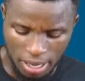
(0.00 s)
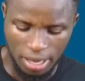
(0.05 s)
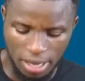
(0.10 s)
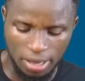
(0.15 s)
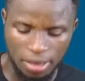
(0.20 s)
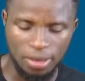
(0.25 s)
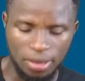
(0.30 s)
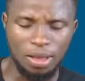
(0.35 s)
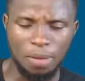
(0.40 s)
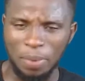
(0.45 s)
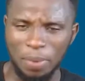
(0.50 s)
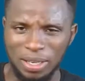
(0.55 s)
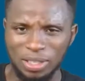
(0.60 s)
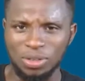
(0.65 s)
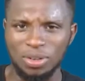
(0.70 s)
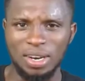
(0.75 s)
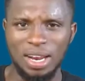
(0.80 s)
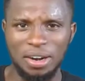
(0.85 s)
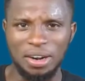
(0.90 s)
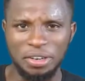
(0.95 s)
a
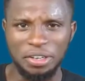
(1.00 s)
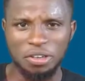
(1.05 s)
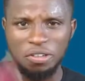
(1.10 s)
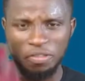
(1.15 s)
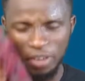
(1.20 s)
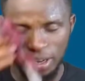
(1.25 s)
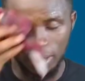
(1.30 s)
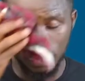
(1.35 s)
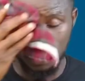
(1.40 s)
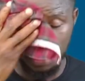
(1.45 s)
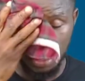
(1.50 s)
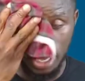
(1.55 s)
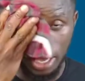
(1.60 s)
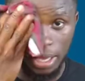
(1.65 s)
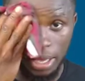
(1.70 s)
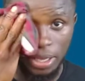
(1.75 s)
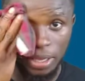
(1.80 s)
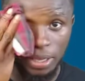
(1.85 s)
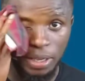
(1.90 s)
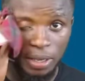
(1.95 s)
particular real value,
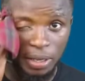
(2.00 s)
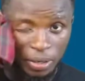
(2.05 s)
a.